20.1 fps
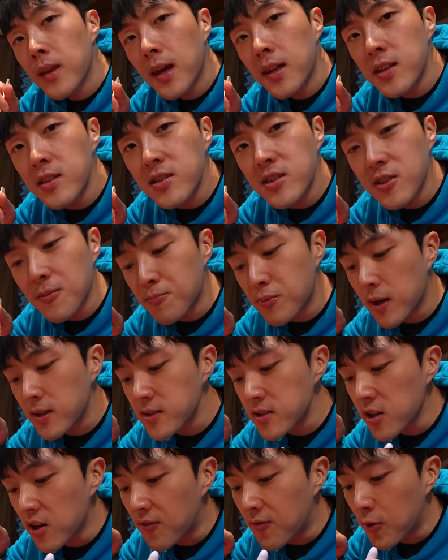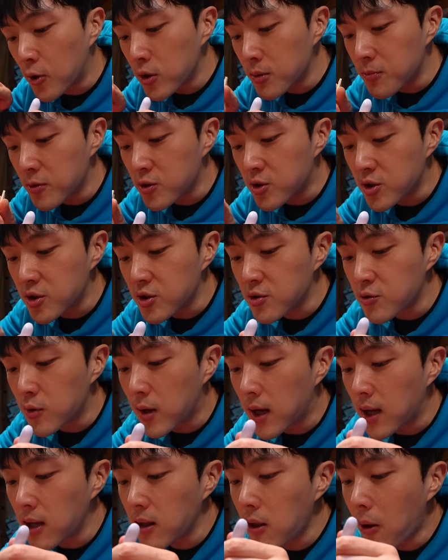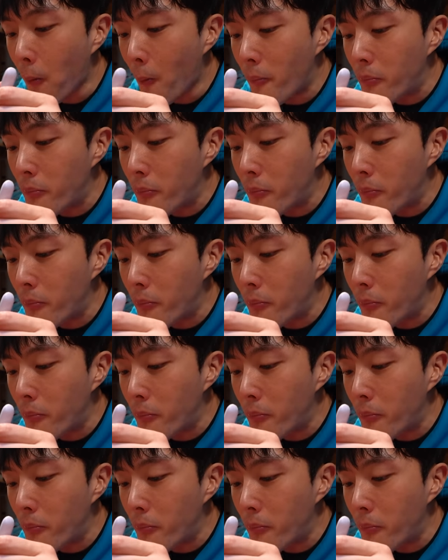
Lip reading: And it's surprisingly affordable too, right?